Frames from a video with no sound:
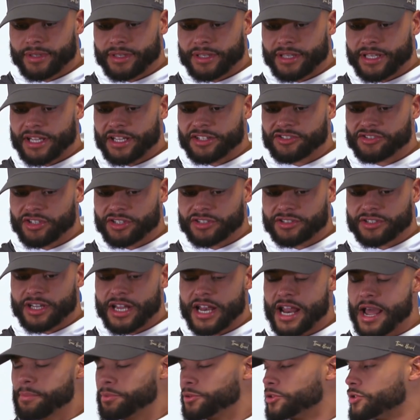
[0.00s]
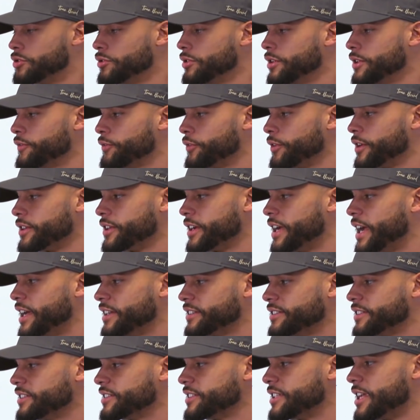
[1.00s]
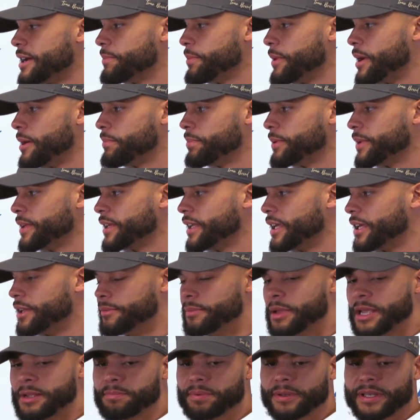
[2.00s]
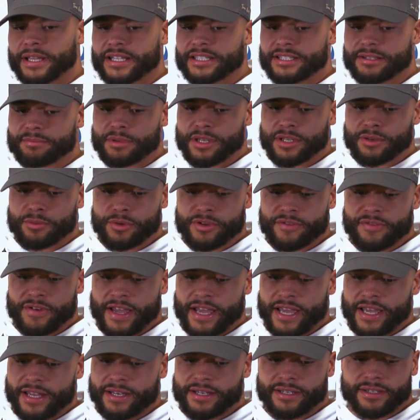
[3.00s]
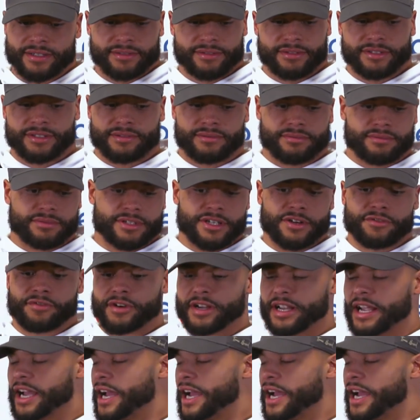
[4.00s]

it's just an opportunity for other guys to step up and make plays. I mean, we've had different